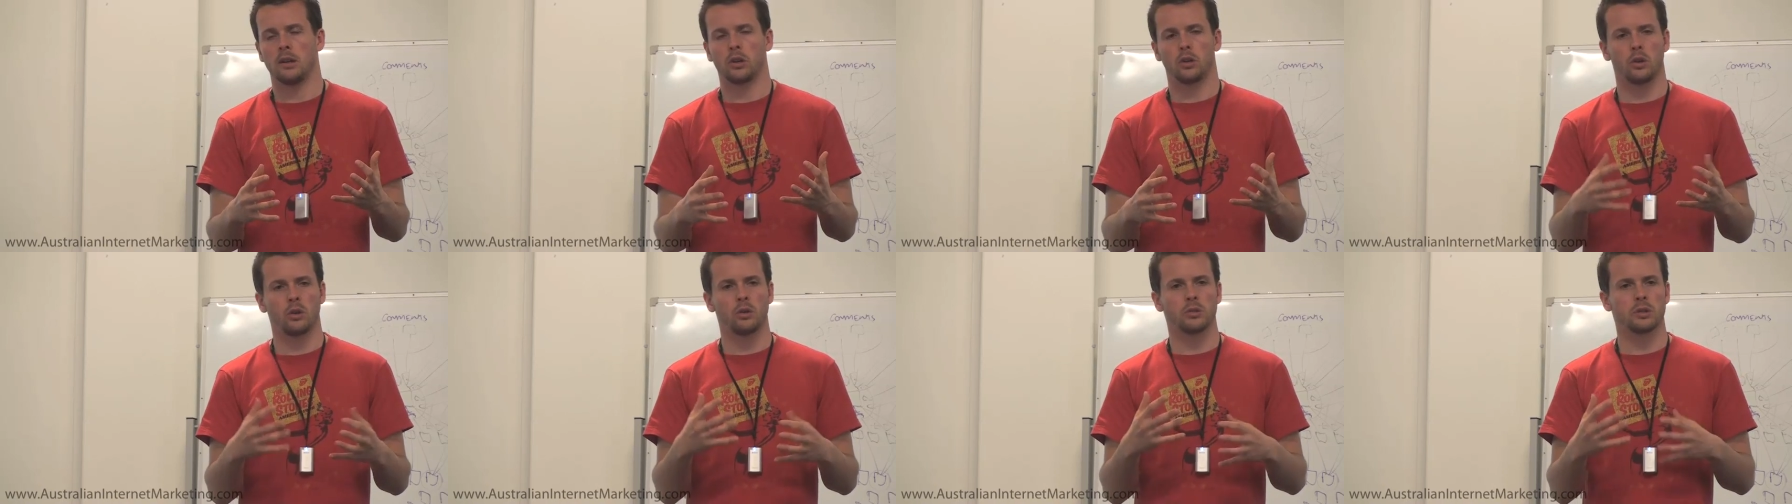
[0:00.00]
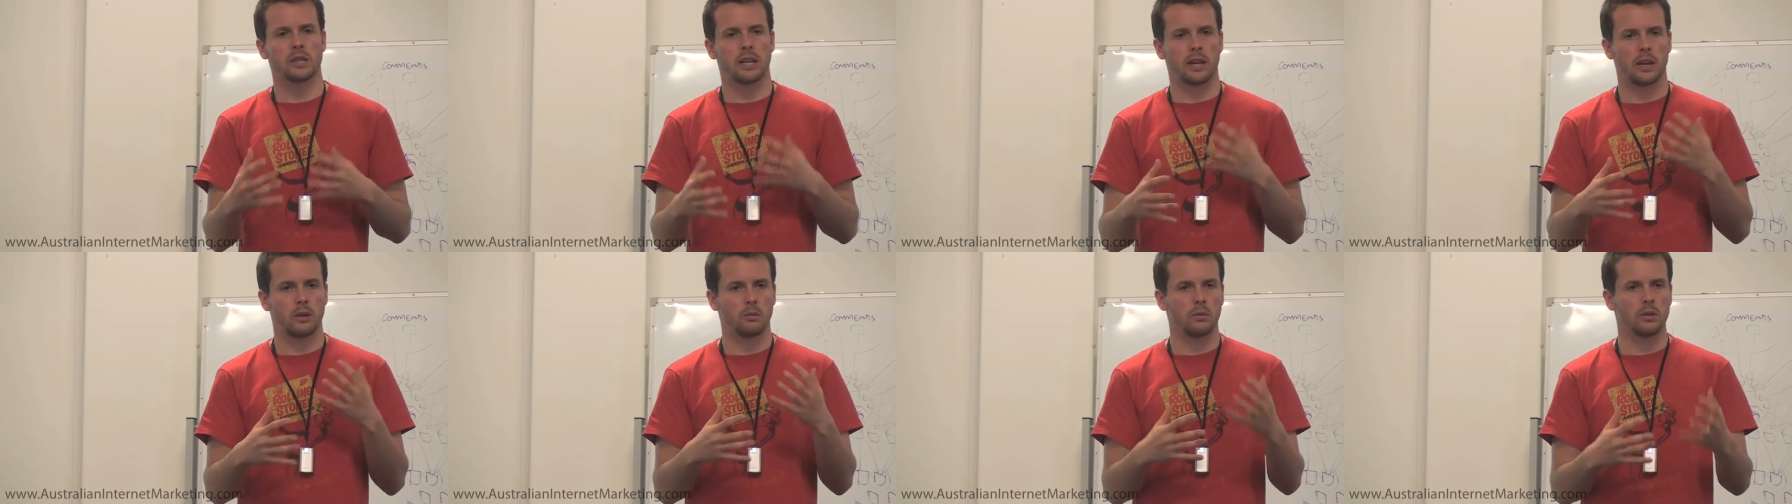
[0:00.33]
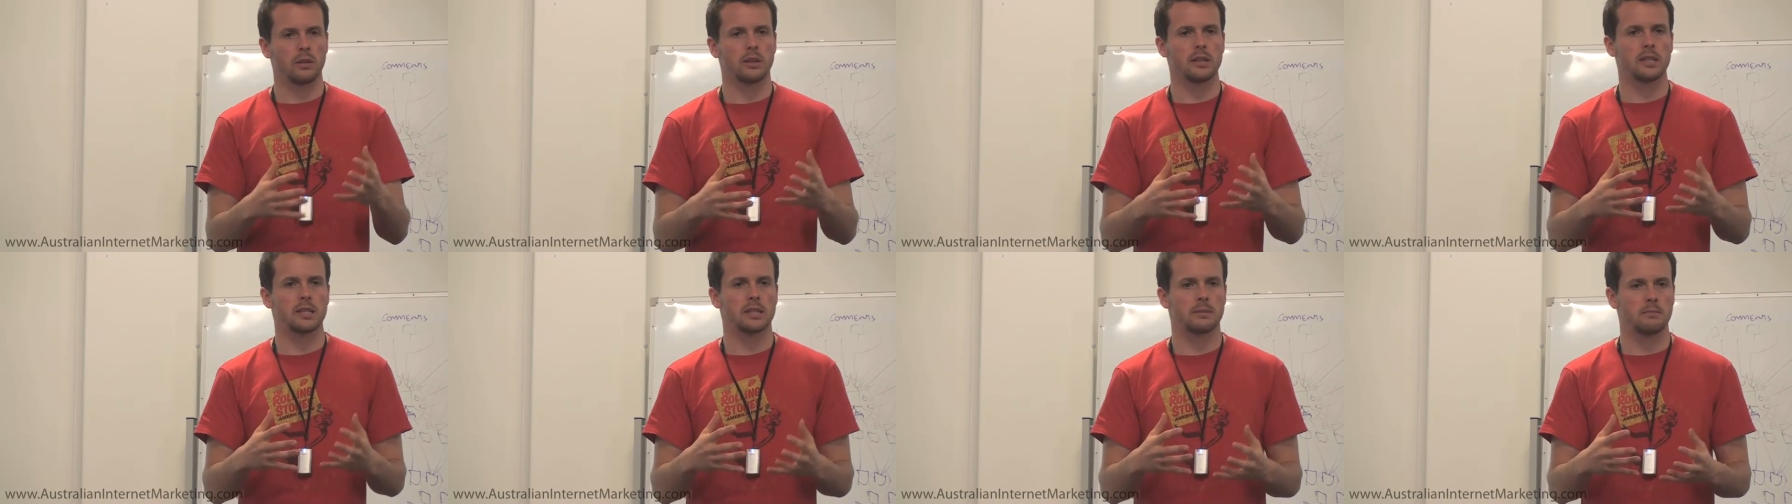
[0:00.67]
Google's getting
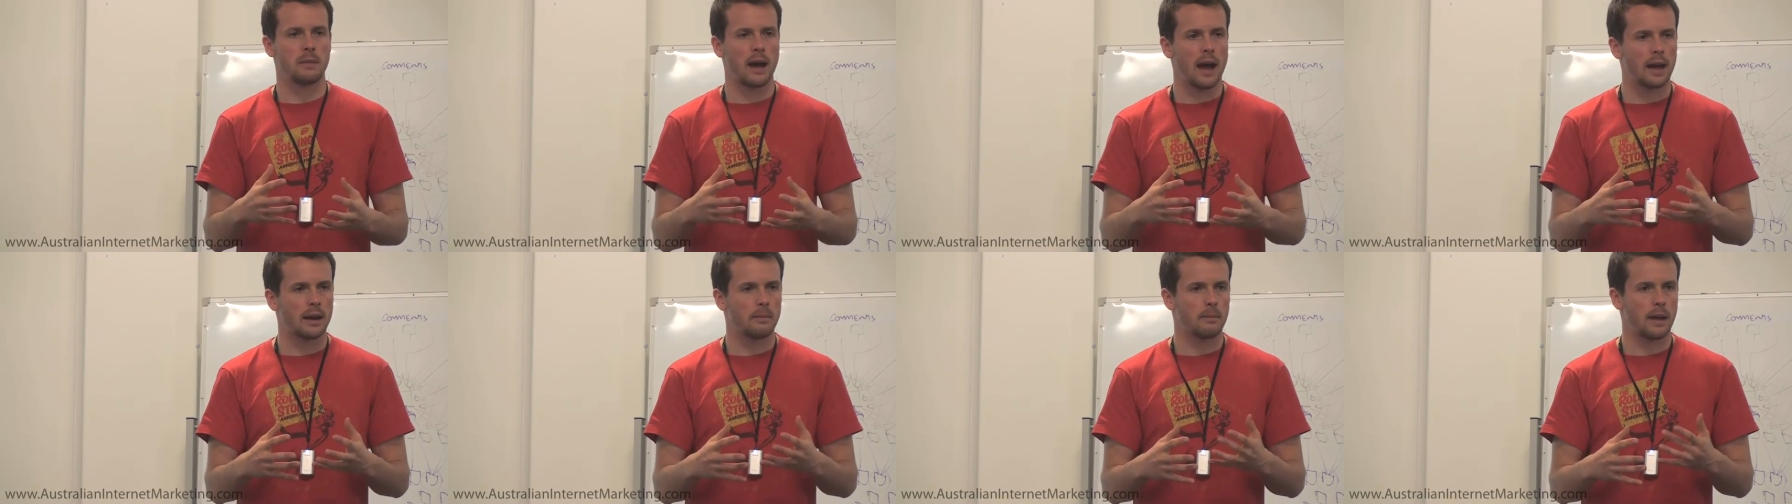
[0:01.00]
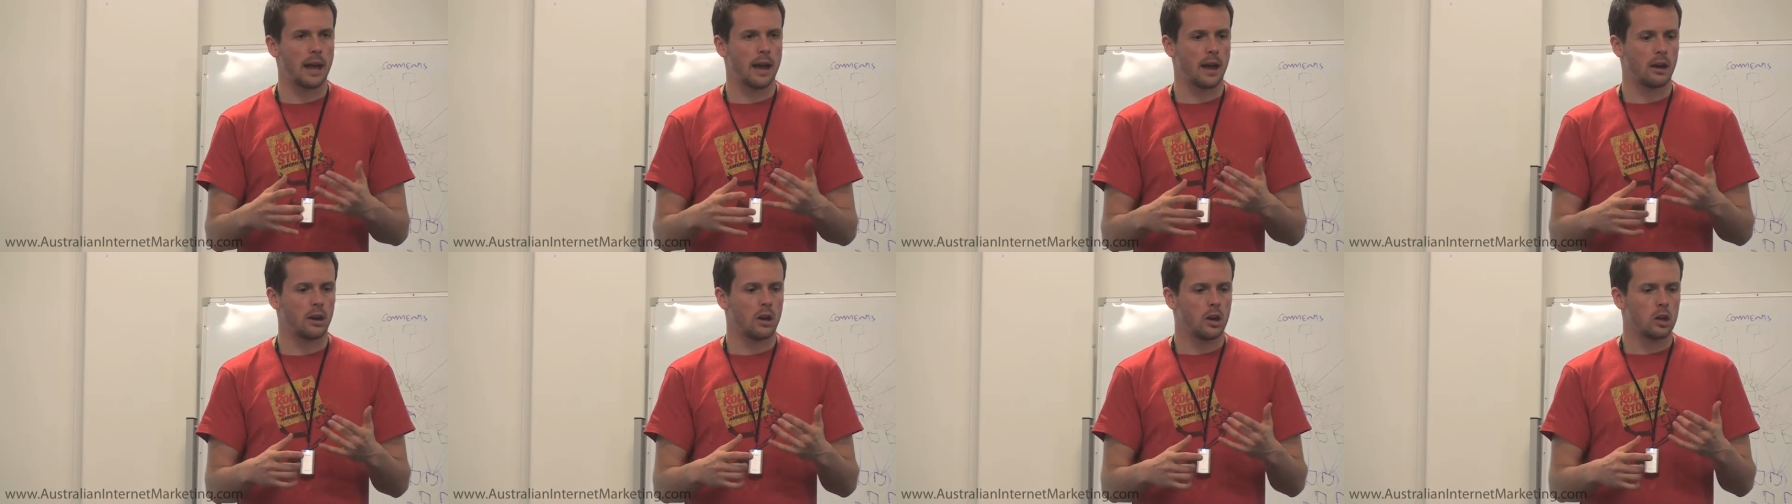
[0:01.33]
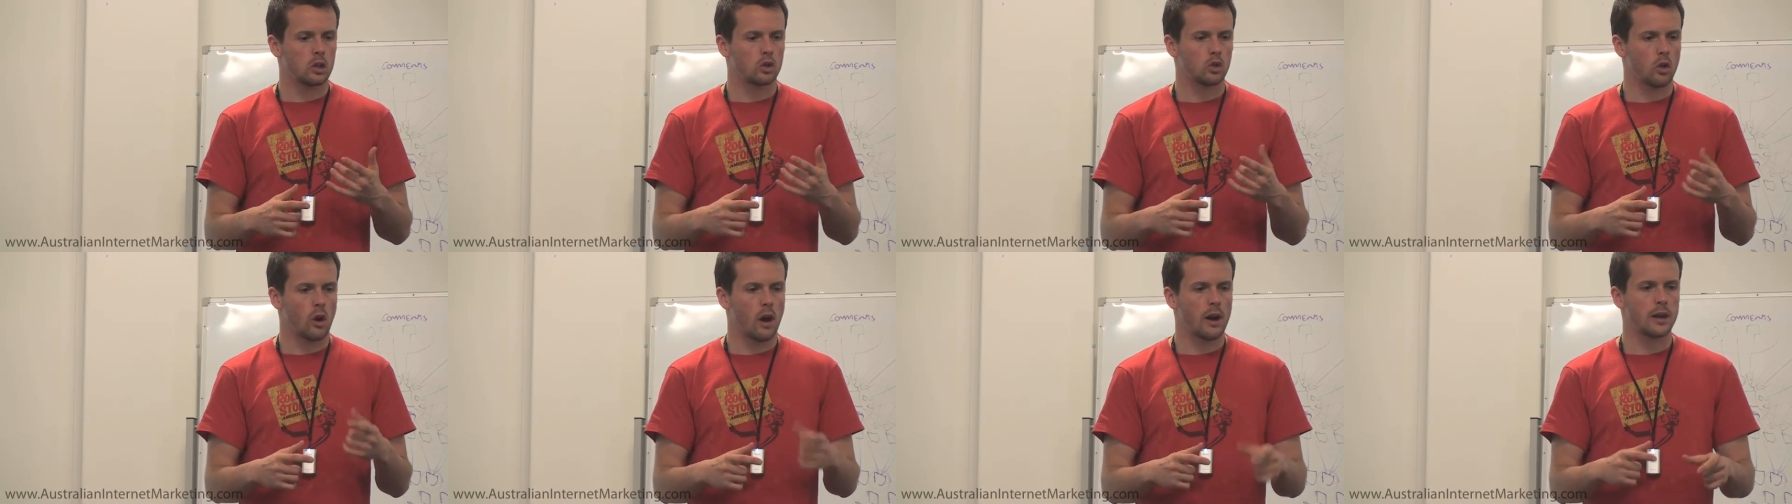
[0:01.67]
really smart
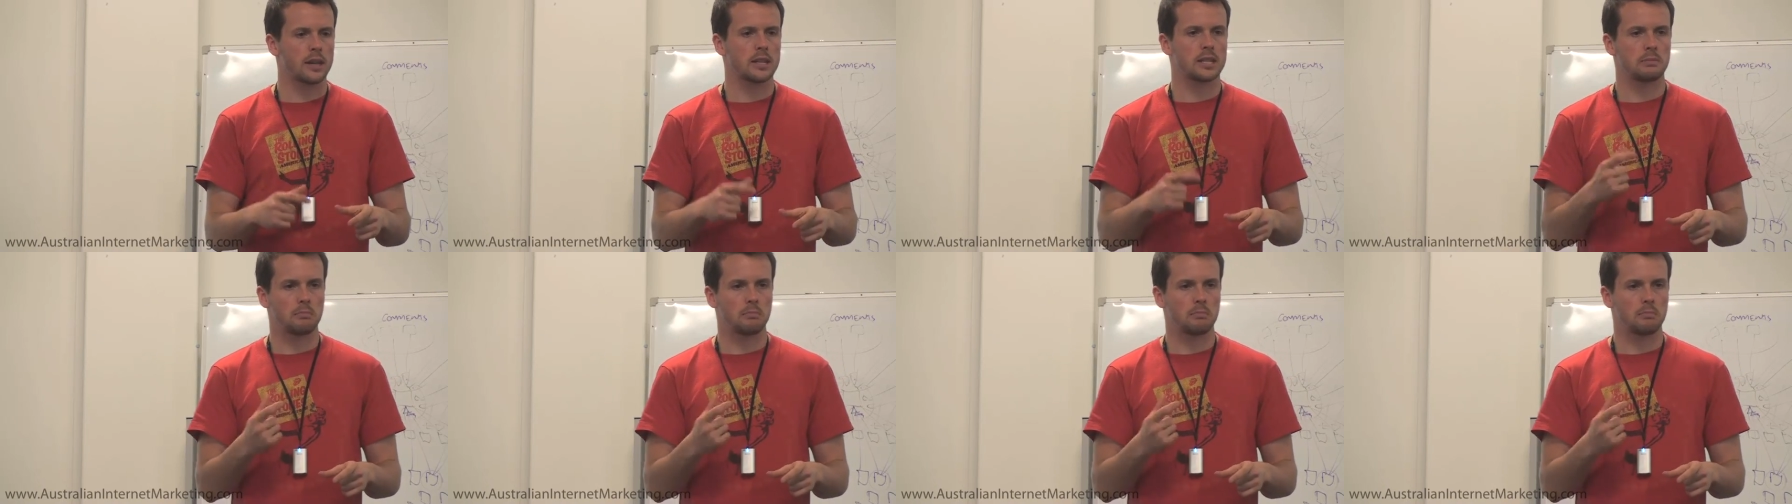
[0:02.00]
about trying to